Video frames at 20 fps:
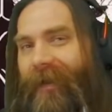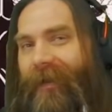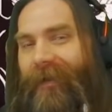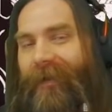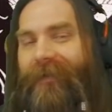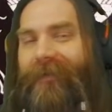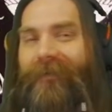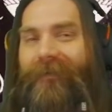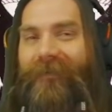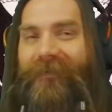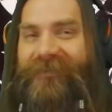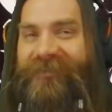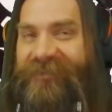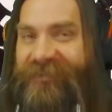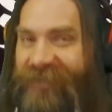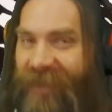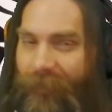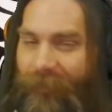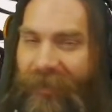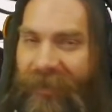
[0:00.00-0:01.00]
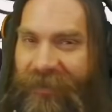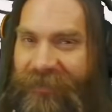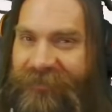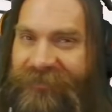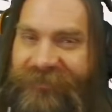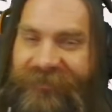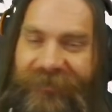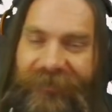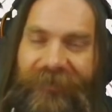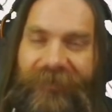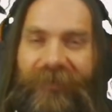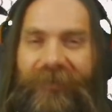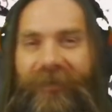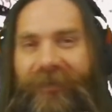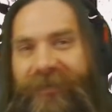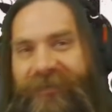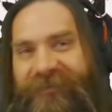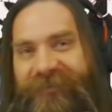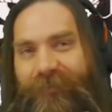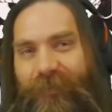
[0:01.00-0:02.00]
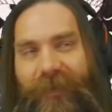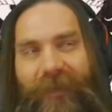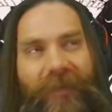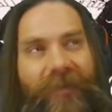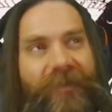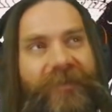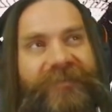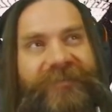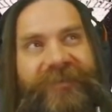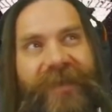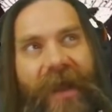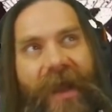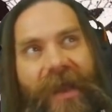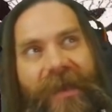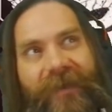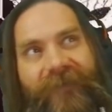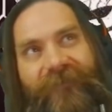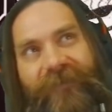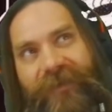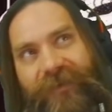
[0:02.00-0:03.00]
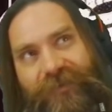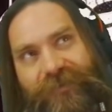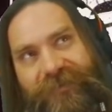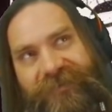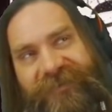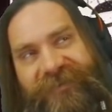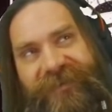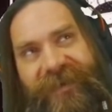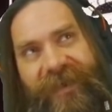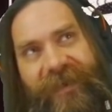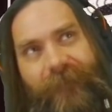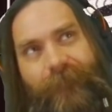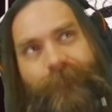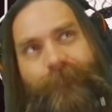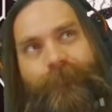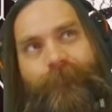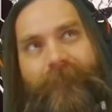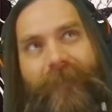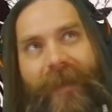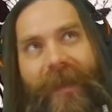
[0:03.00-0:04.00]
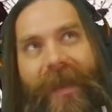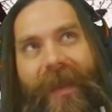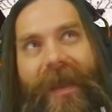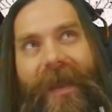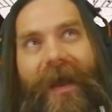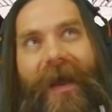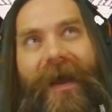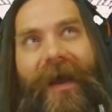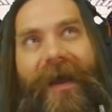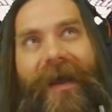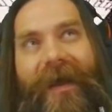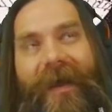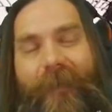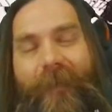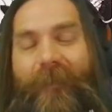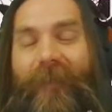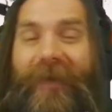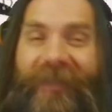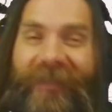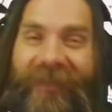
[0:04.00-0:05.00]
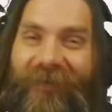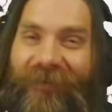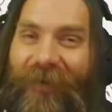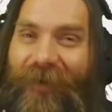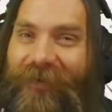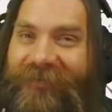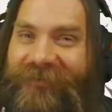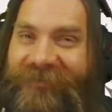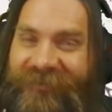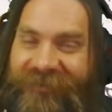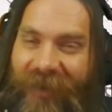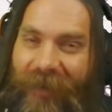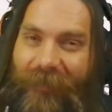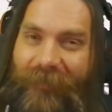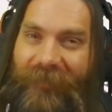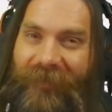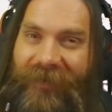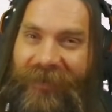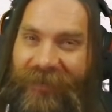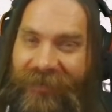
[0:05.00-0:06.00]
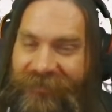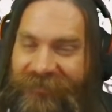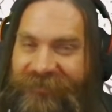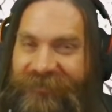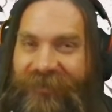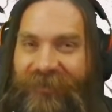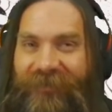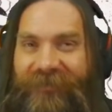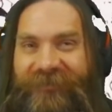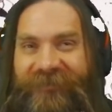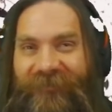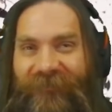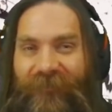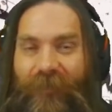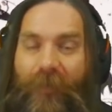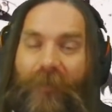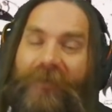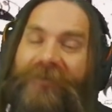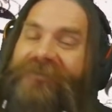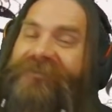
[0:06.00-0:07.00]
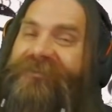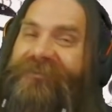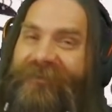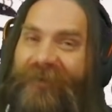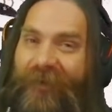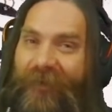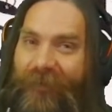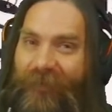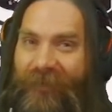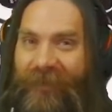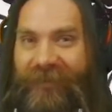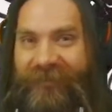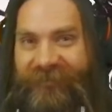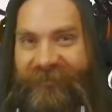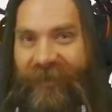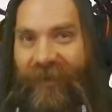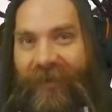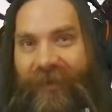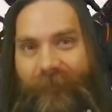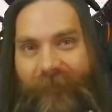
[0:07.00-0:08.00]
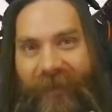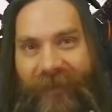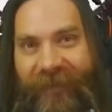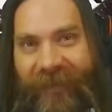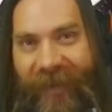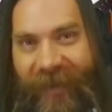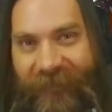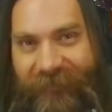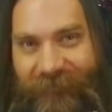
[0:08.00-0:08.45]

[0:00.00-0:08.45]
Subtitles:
called Summoning Circle, and this one looks kind of interesting. But there are some concerns, of course, so let's talk about that.